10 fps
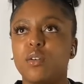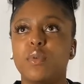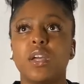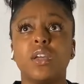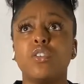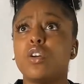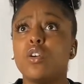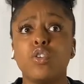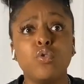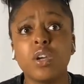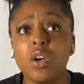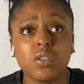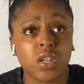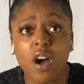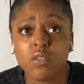And, you know, you can go
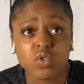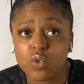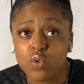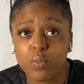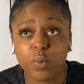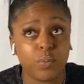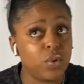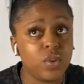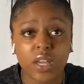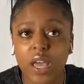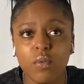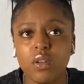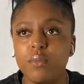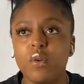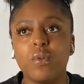talk to them, communicate with
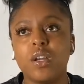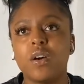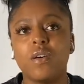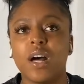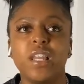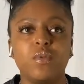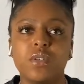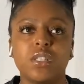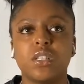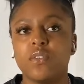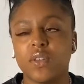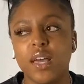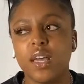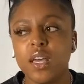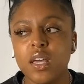them, and wasn't no Hollywood stuff. Like,
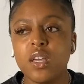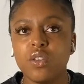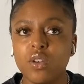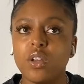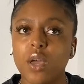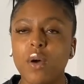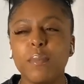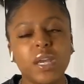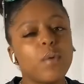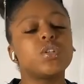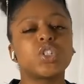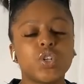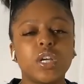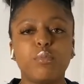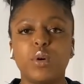you know, they were
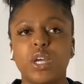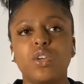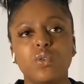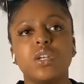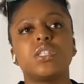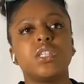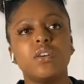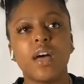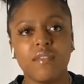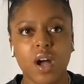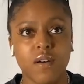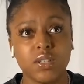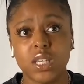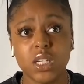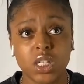strict, but you could still have a
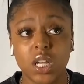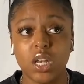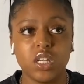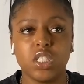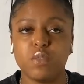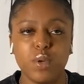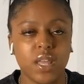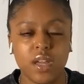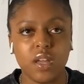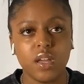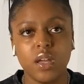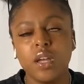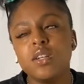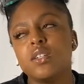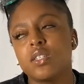conversation and it just be that.
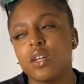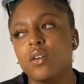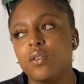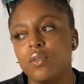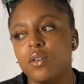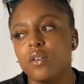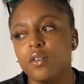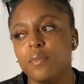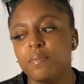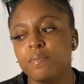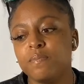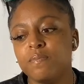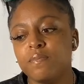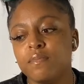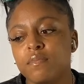So,
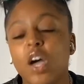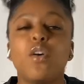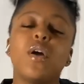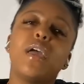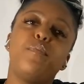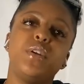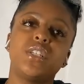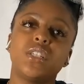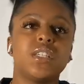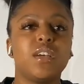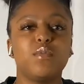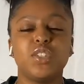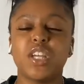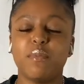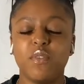and be Shazam with
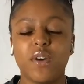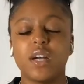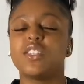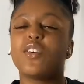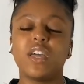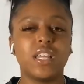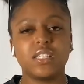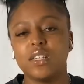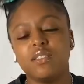Jamie Foxx. Okay, that's it.